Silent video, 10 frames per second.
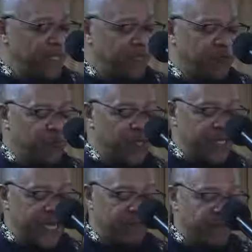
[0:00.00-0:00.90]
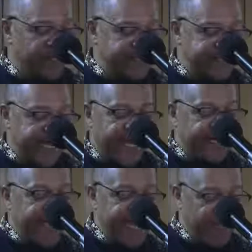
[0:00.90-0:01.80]
if it were not for the
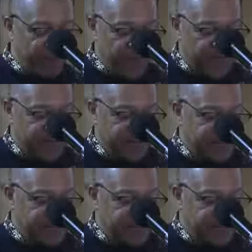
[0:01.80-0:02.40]
desire to have me.